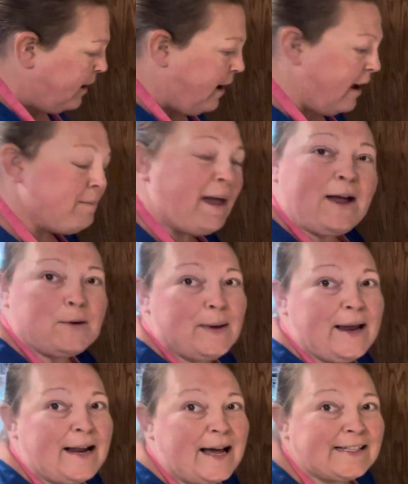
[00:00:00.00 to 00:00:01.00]
I may or
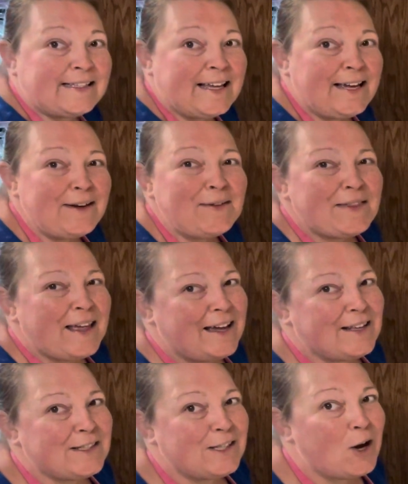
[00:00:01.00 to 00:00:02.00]
may not see you.
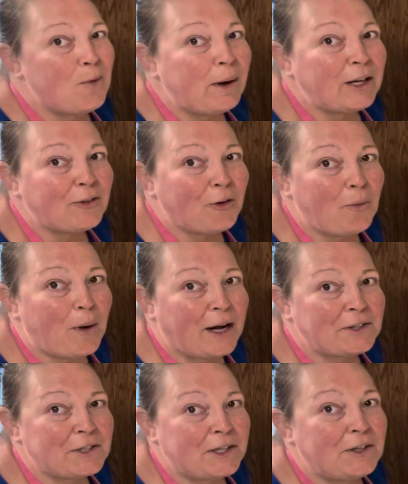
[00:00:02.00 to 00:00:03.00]
Thanks so much for
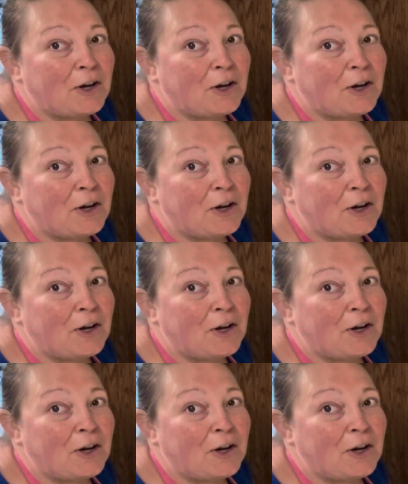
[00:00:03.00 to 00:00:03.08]
watching.